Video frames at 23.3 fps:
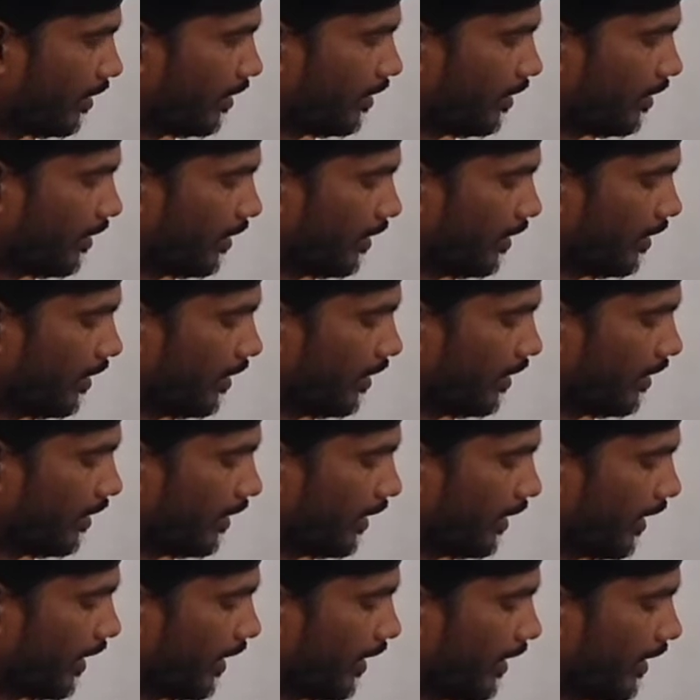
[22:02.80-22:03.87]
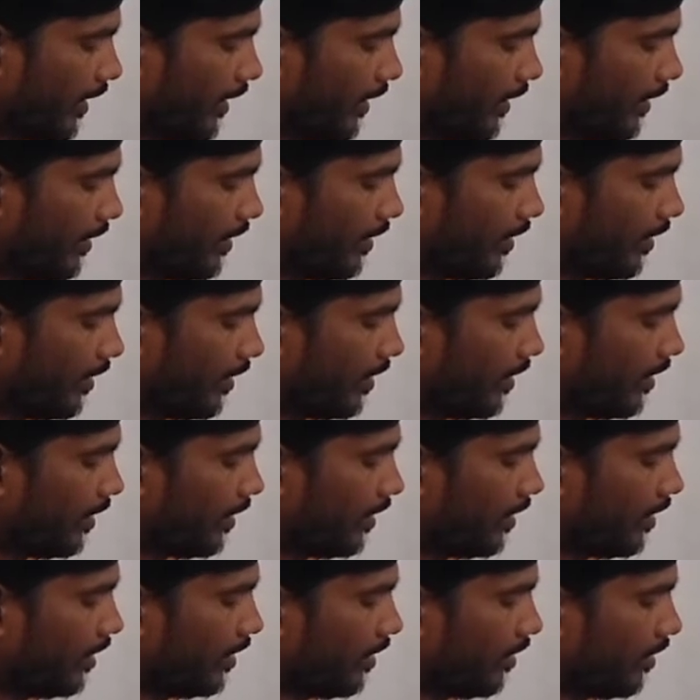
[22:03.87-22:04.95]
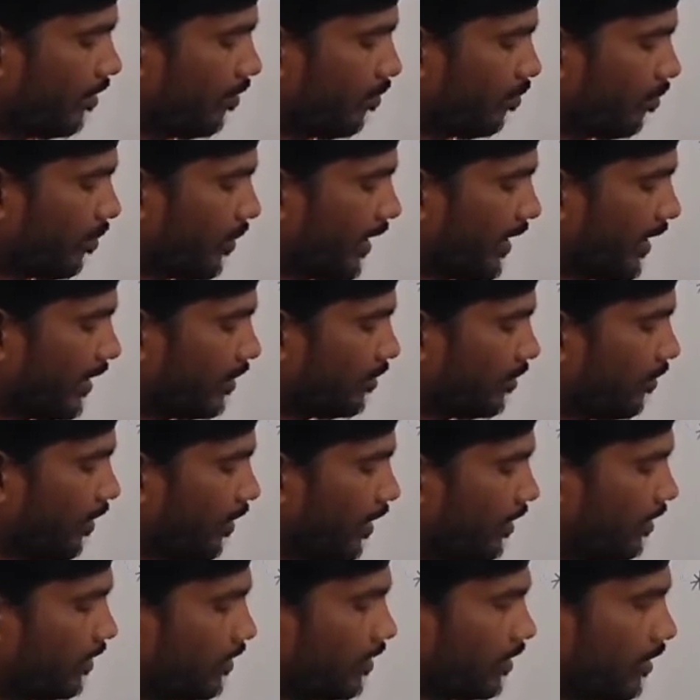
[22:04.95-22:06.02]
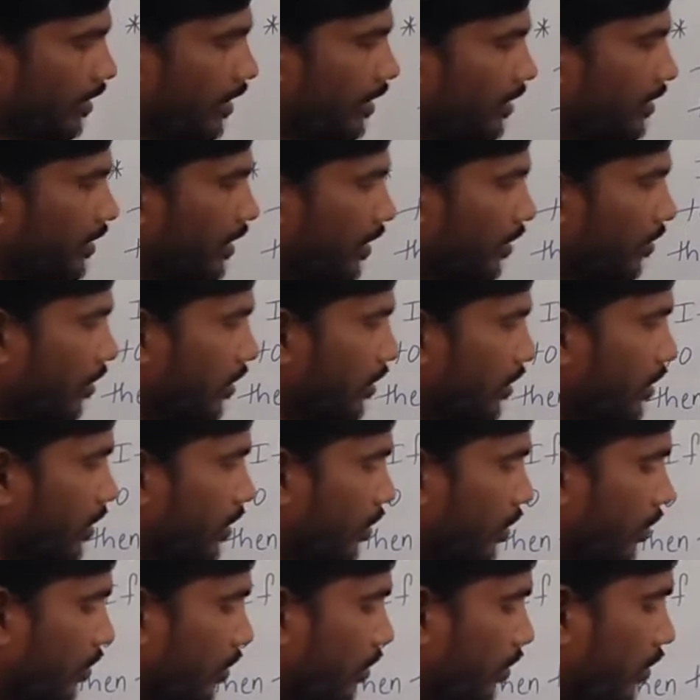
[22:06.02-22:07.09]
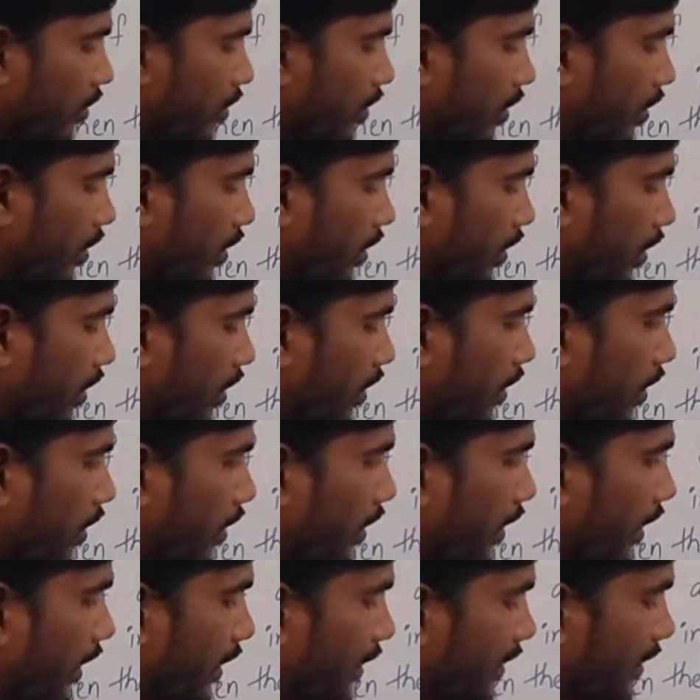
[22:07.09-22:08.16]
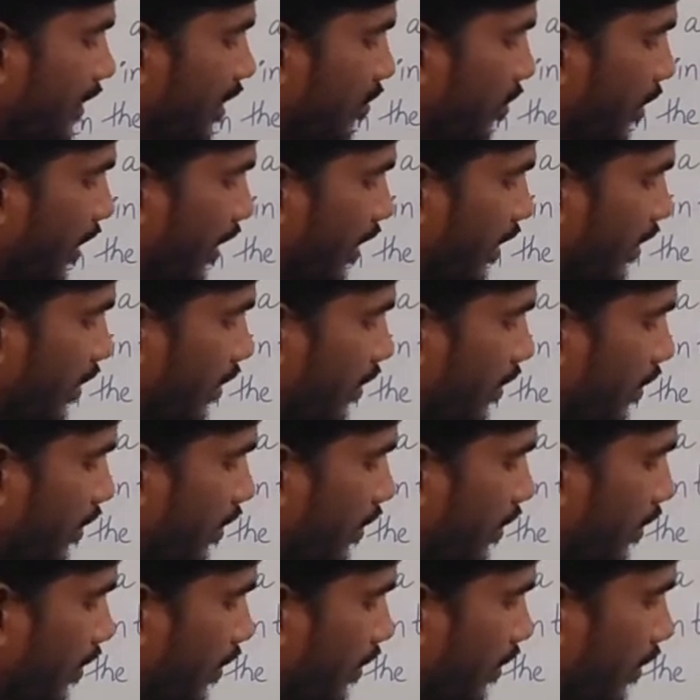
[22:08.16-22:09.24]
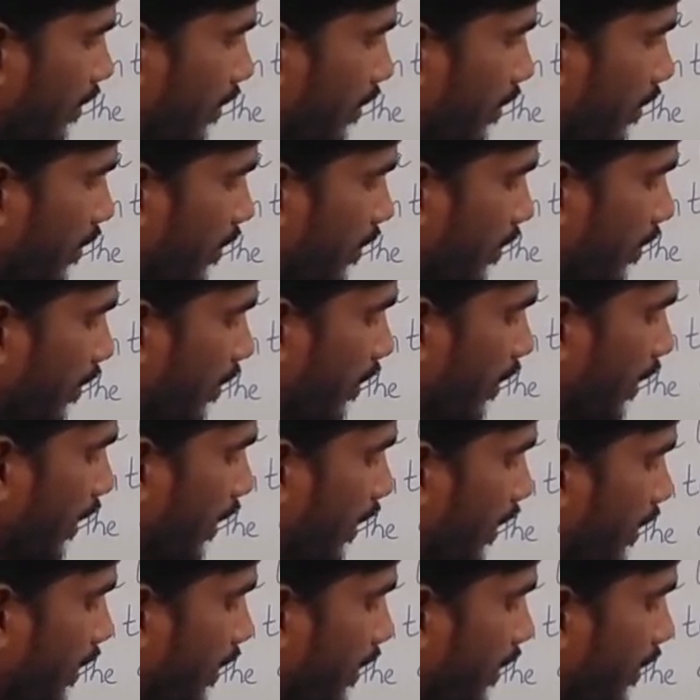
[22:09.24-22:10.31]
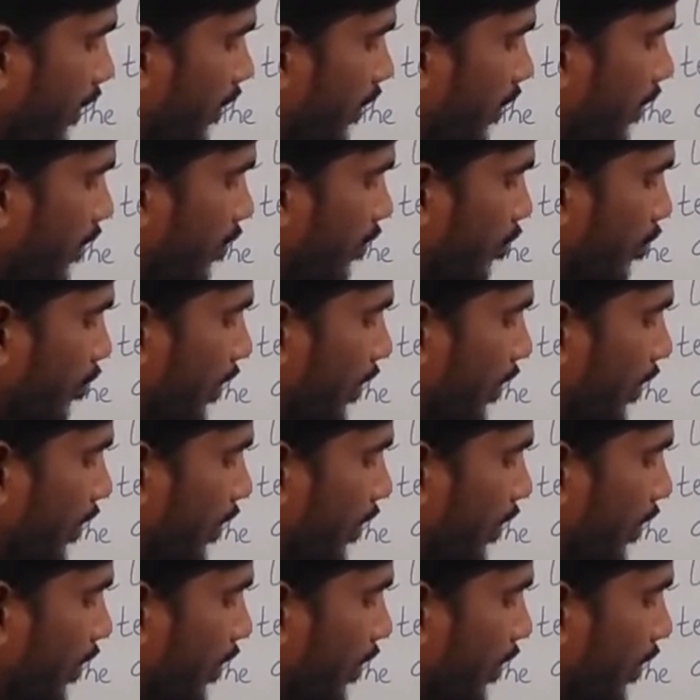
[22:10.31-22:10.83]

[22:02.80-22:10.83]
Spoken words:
AD plus 1 is equals to EC by AE plus 1.